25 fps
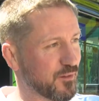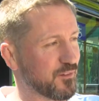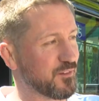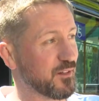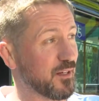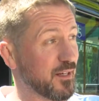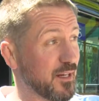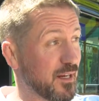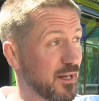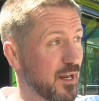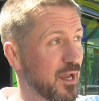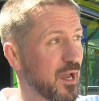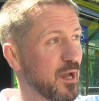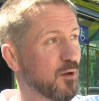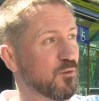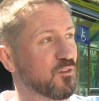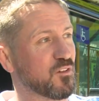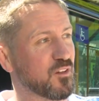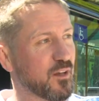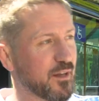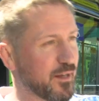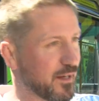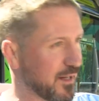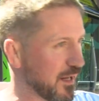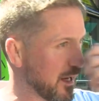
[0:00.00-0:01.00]
the city,
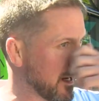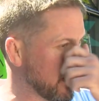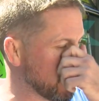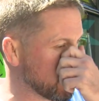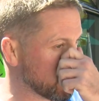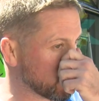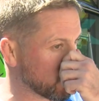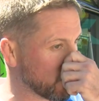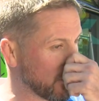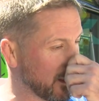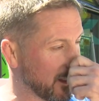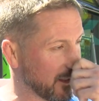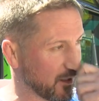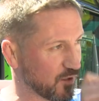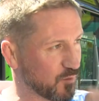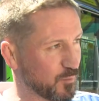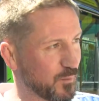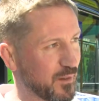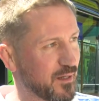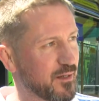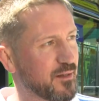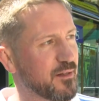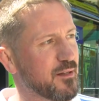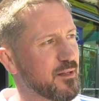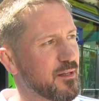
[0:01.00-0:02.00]
outside the cage as well, has
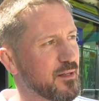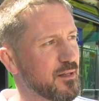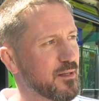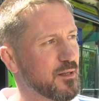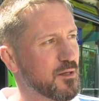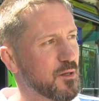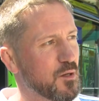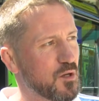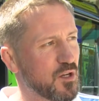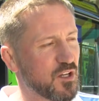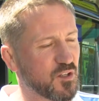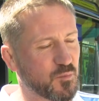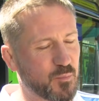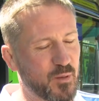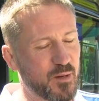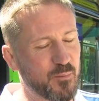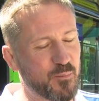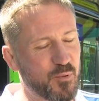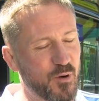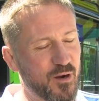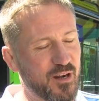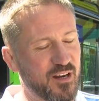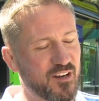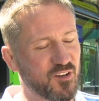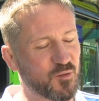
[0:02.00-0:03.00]
been, it's been
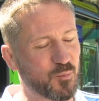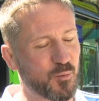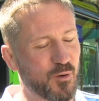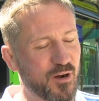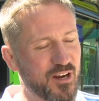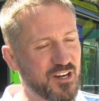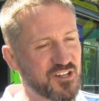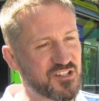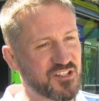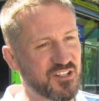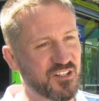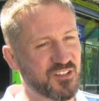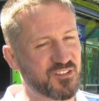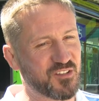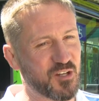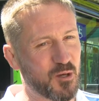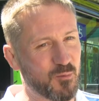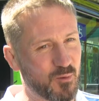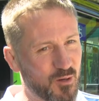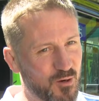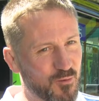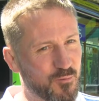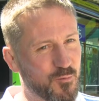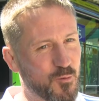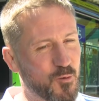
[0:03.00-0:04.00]
pretty inspirational. So
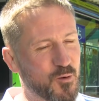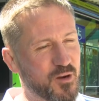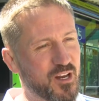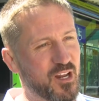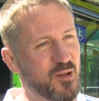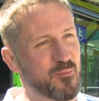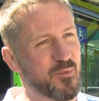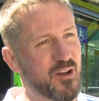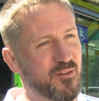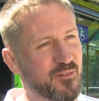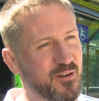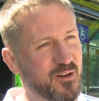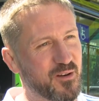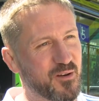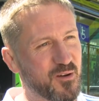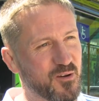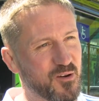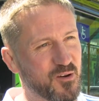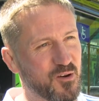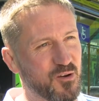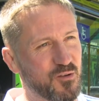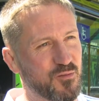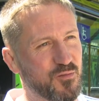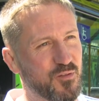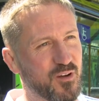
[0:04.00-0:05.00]
I'm looking forward to him having
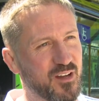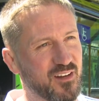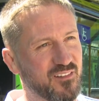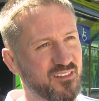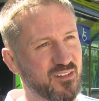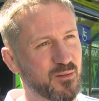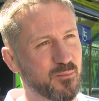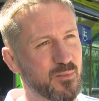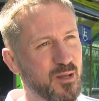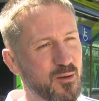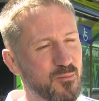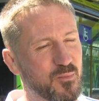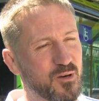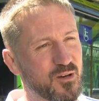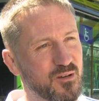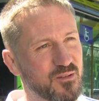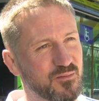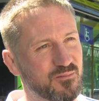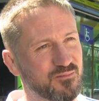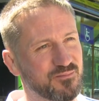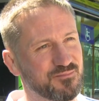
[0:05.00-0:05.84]
another good fight in September.